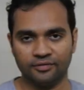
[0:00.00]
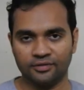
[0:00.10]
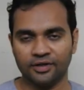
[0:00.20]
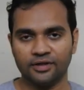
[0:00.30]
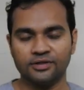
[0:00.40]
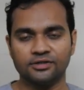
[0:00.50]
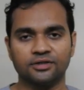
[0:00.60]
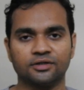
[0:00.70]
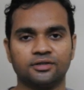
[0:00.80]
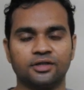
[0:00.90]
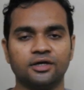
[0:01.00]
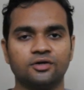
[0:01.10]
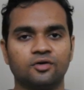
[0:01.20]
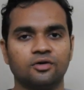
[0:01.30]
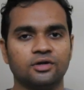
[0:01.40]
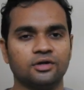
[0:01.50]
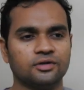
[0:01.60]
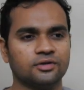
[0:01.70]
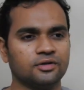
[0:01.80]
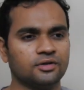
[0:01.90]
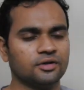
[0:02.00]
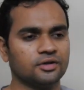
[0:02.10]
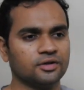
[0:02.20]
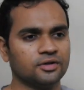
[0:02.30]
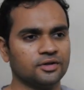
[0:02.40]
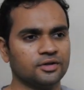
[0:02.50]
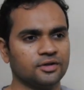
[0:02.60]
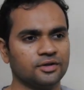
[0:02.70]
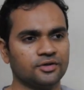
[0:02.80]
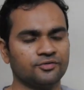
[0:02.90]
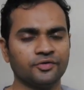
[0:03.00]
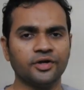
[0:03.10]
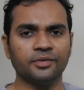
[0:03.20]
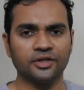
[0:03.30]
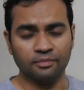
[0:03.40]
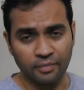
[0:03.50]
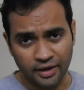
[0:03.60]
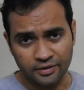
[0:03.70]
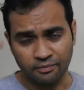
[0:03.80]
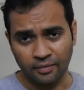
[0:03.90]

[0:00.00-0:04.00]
there is a thing called the dreaming, the mind